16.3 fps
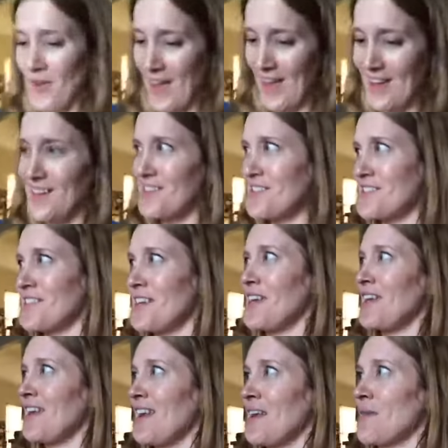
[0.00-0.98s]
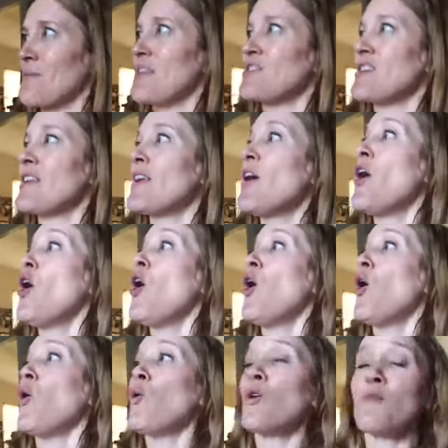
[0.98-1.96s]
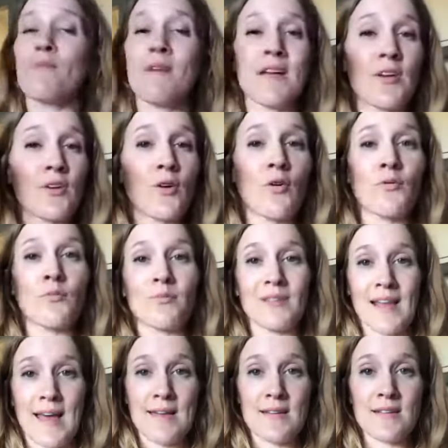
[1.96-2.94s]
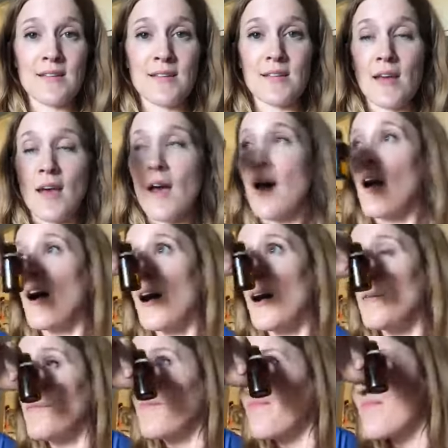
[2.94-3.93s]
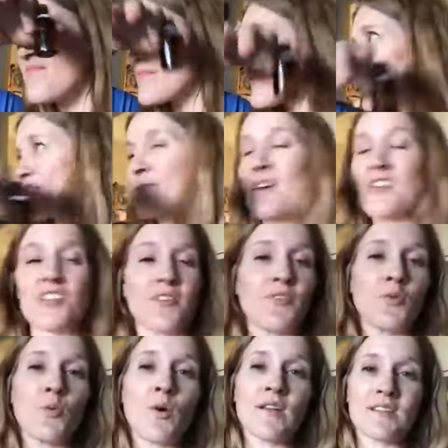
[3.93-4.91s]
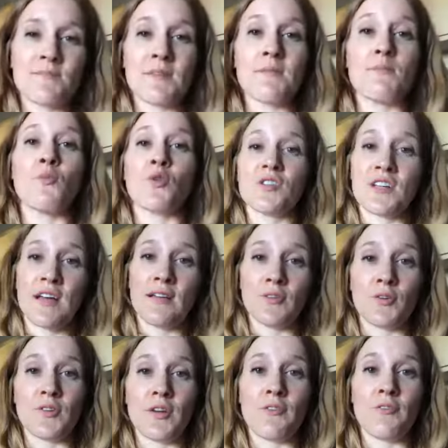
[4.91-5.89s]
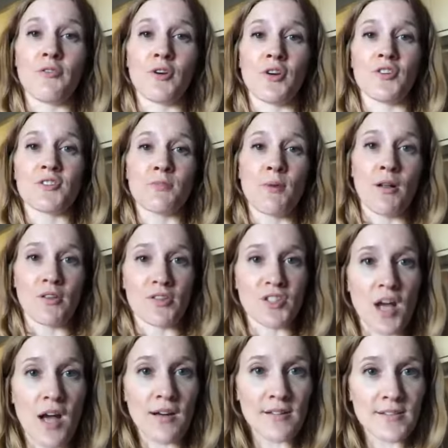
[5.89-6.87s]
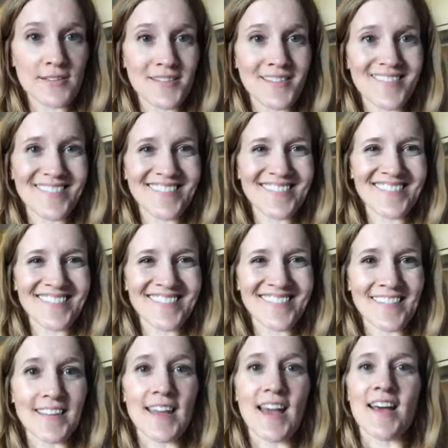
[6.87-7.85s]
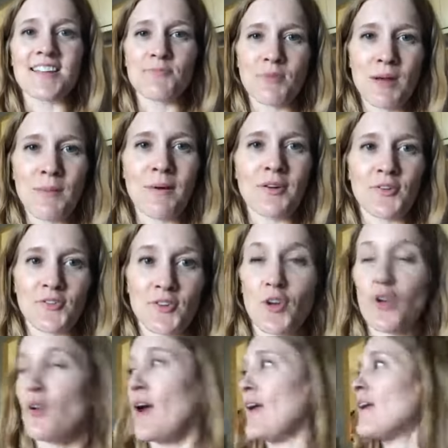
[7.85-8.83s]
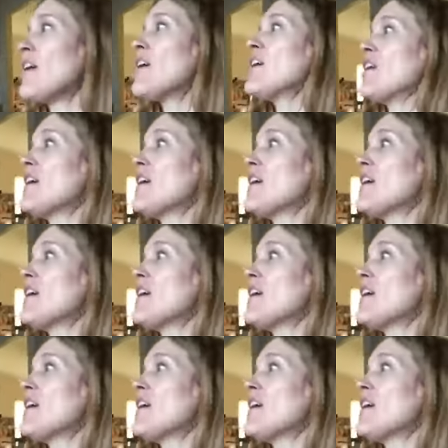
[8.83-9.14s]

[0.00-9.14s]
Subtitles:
Okay, she's like getting impatient. Or make your own blend, especially if you want something more diluted for your smaller dogs. Yeah, spray bottles are great.